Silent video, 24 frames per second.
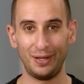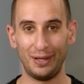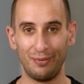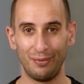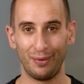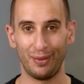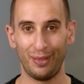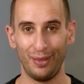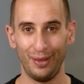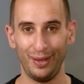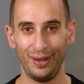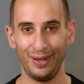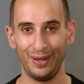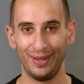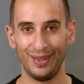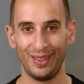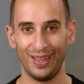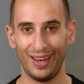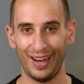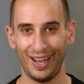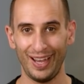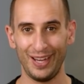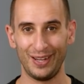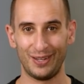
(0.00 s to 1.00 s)
everything
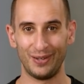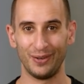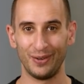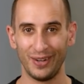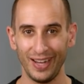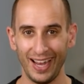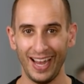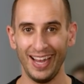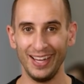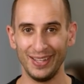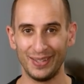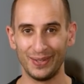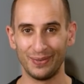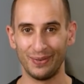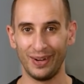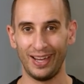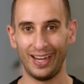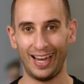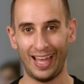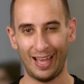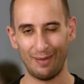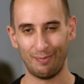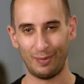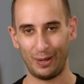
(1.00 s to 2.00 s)
that I create, right?
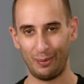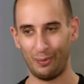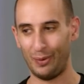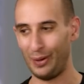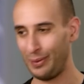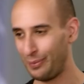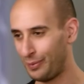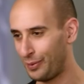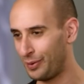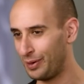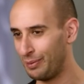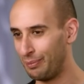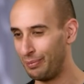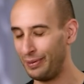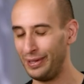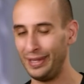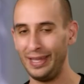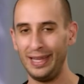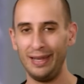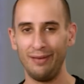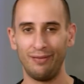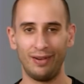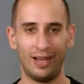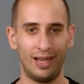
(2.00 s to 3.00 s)
I have my one word of
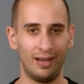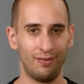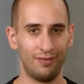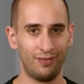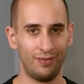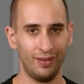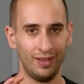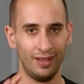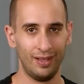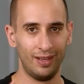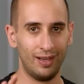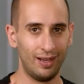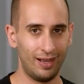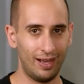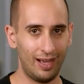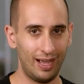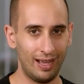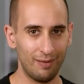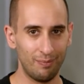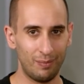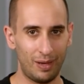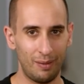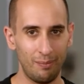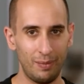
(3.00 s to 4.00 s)
believe. I have, I
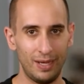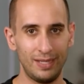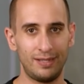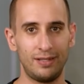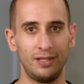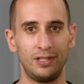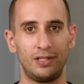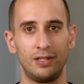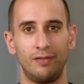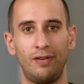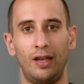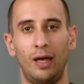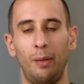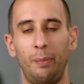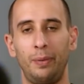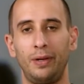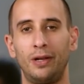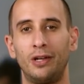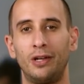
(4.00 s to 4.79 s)
have my message of helping